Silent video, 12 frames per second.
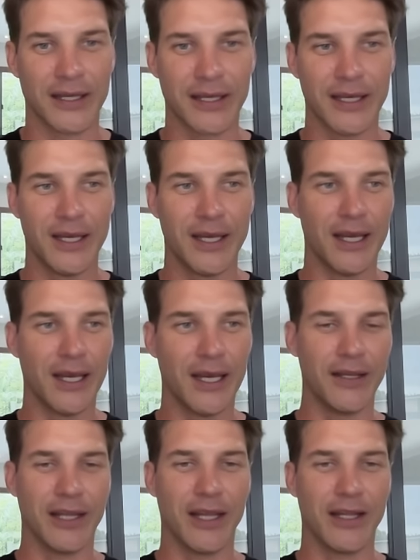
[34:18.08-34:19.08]
and and
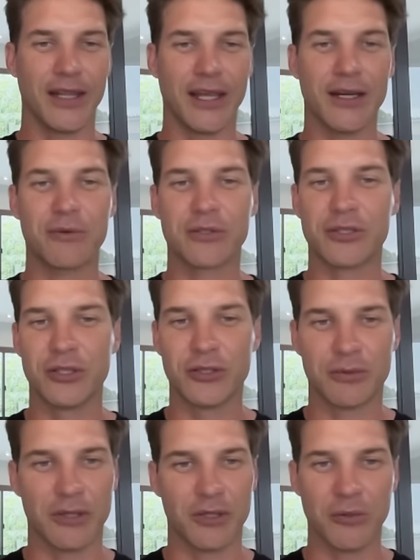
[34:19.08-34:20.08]
that was new to me.
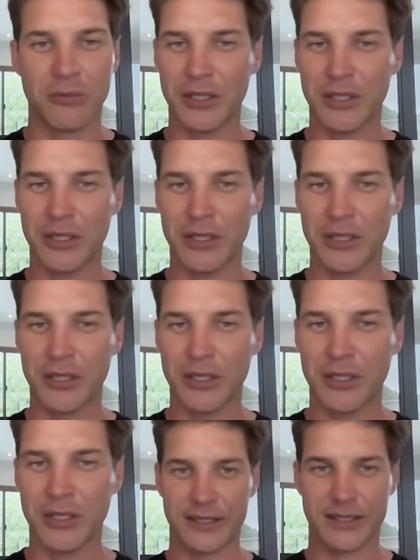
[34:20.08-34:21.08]
Normally, you get a test
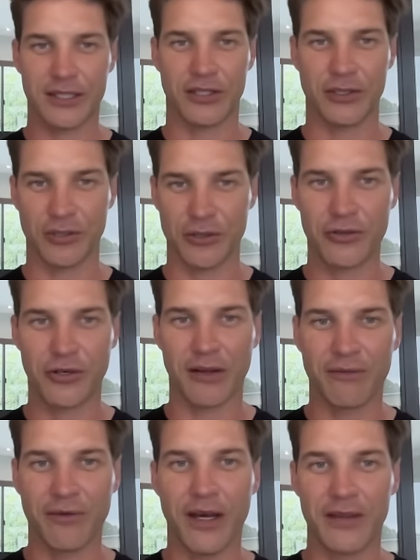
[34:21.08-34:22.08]
session, you're trying to find this
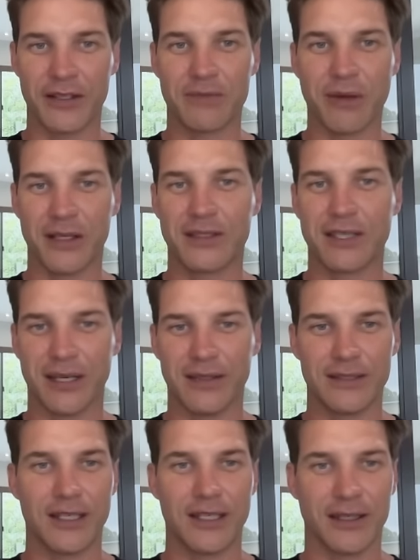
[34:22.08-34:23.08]
baseline setting,
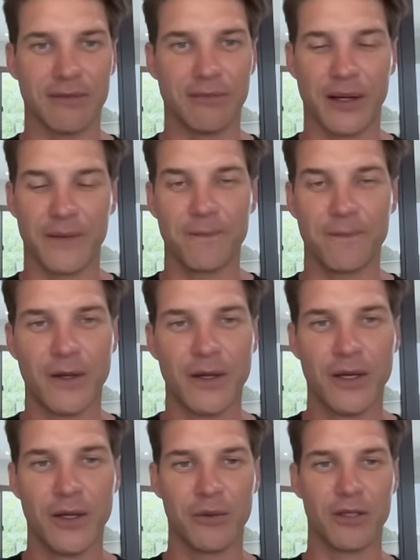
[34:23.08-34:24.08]
but with a
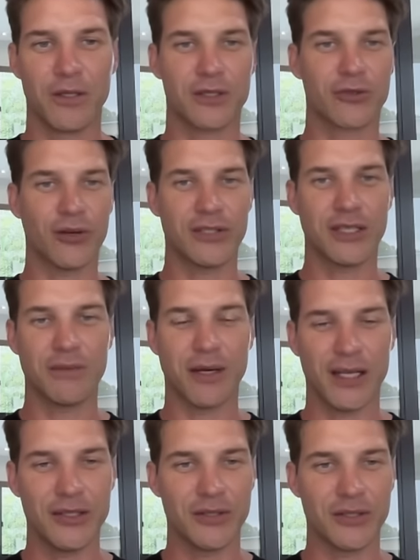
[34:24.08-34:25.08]
strong team behind you,
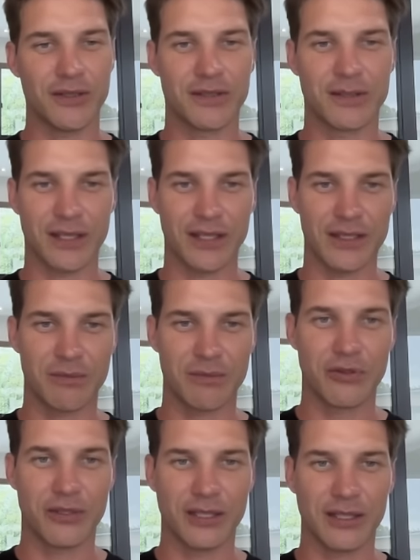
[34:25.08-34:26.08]
it's it's pretty
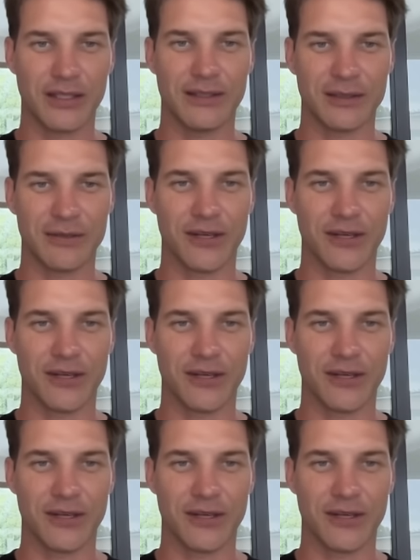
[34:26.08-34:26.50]
easy to find.